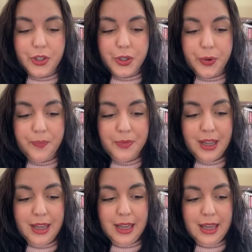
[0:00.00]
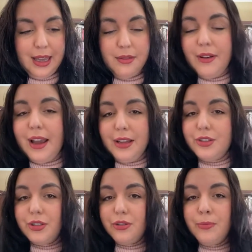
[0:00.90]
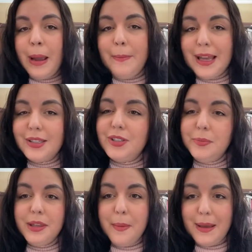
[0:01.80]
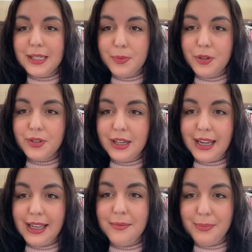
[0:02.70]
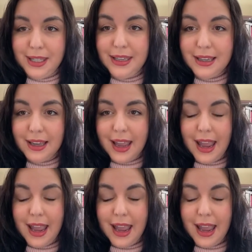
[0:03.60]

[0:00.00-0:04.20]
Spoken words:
So if I just do my best to be the best person I can be